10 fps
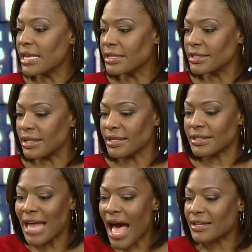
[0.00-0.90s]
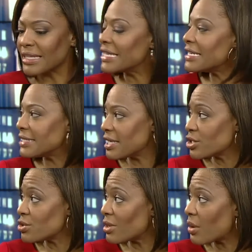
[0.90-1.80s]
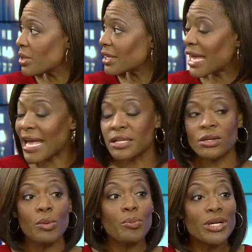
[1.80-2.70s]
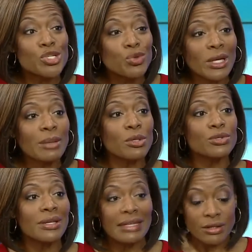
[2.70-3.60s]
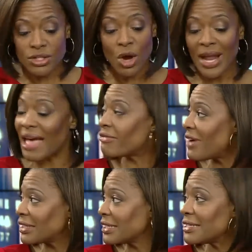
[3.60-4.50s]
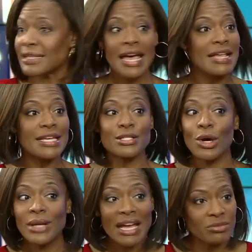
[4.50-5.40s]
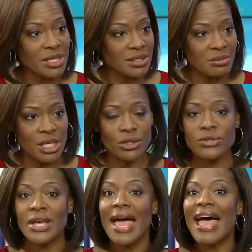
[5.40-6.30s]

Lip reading: is not an easy issue that we can handle. But dreamers don't have felonies, they don't have misdemeanors,